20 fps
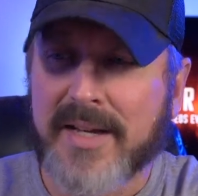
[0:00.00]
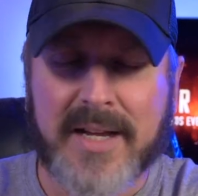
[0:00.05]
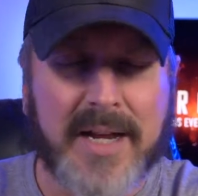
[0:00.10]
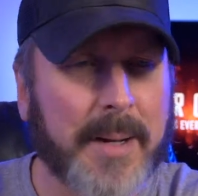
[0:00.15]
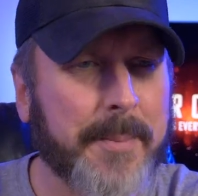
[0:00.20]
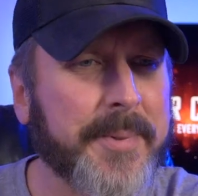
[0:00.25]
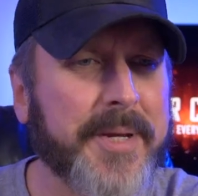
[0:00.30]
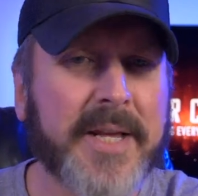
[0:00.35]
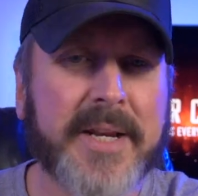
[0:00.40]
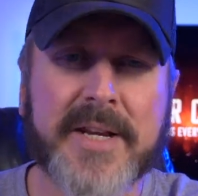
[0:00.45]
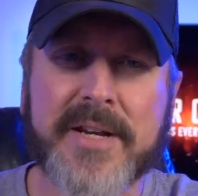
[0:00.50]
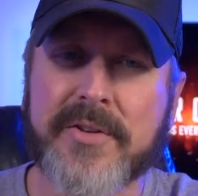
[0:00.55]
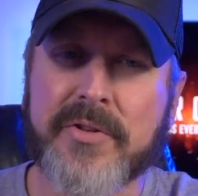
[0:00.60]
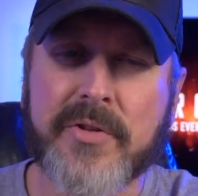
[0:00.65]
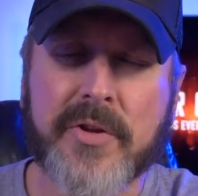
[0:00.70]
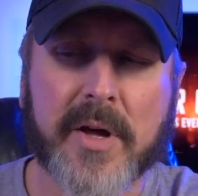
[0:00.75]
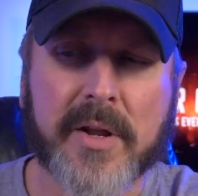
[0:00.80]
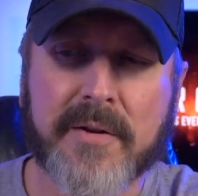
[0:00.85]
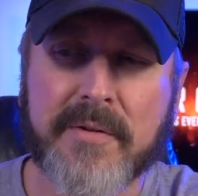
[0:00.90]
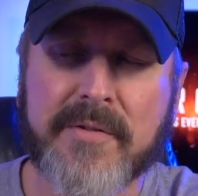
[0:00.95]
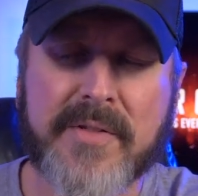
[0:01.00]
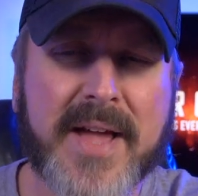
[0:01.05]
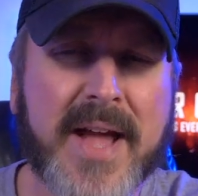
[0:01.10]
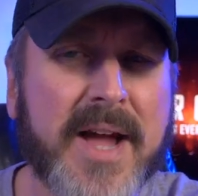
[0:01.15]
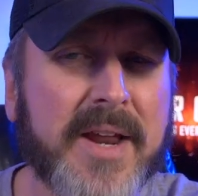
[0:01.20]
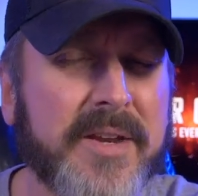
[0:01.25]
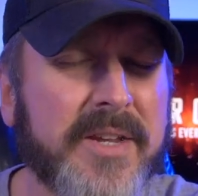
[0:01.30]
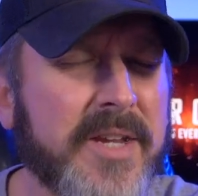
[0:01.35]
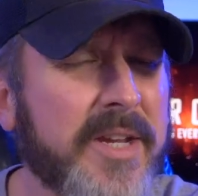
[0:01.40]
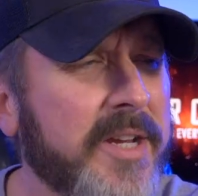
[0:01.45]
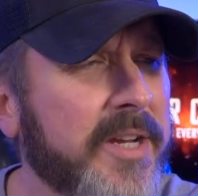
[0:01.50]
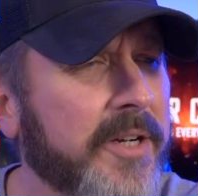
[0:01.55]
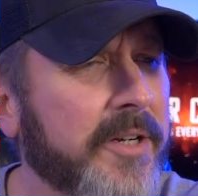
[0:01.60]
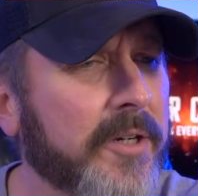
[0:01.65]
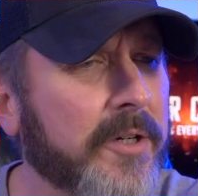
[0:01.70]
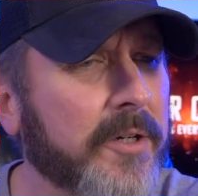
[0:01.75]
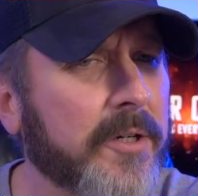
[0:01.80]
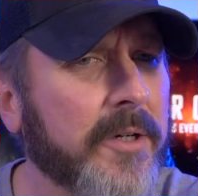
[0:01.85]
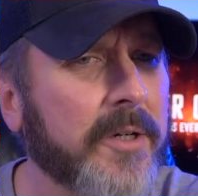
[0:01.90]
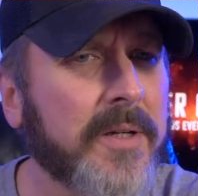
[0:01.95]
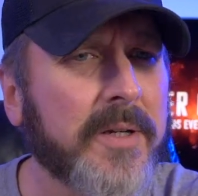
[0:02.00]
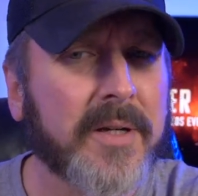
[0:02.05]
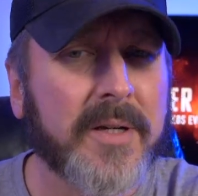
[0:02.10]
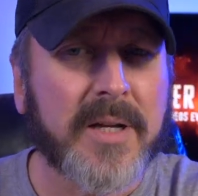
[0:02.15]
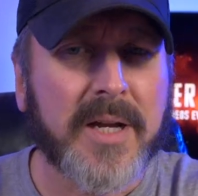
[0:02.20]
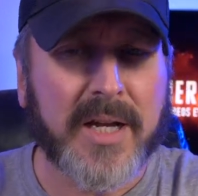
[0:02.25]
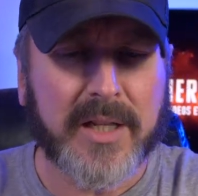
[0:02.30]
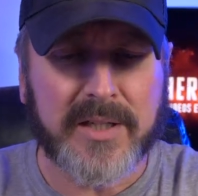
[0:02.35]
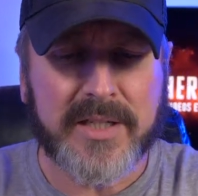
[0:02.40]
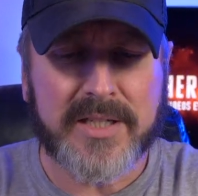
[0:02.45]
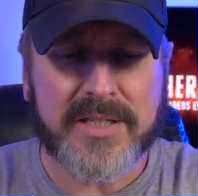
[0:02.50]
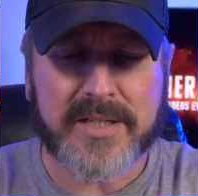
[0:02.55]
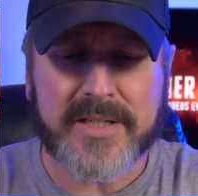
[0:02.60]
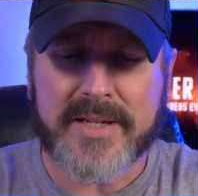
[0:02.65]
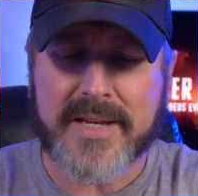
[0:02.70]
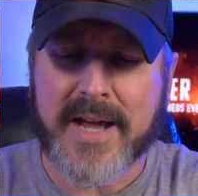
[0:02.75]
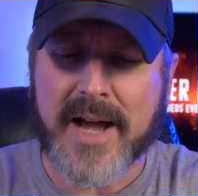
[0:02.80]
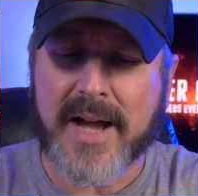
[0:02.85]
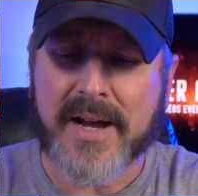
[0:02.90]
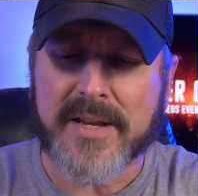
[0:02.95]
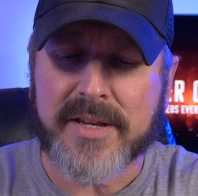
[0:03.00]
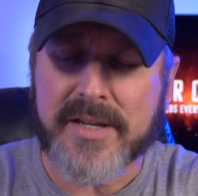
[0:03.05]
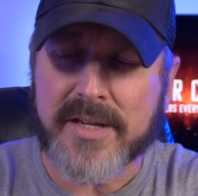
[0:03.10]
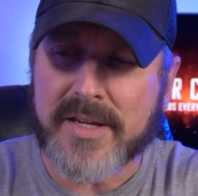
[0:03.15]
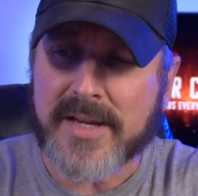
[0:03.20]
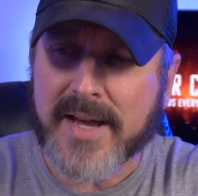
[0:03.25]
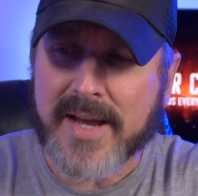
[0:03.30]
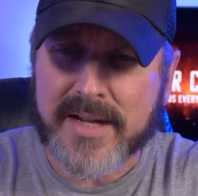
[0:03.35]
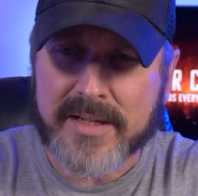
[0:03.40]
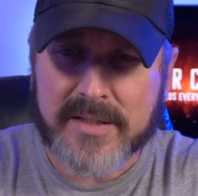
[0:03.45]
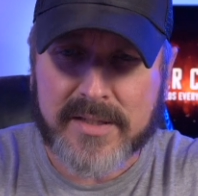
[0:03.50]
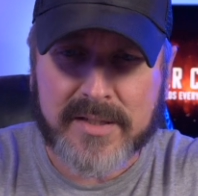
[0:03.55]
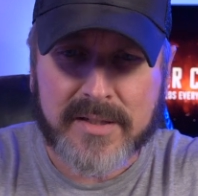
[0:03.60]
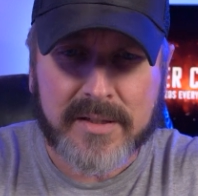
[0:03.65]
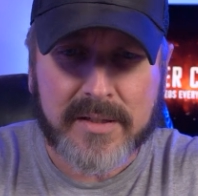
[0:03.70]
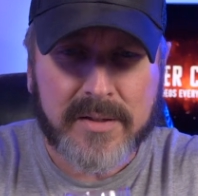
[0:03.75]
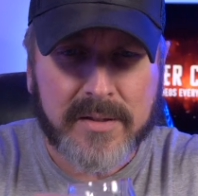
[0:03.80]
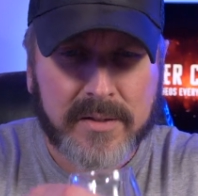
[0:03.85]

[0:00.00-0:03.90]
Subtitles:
I'm getting none of that here, at least not yet.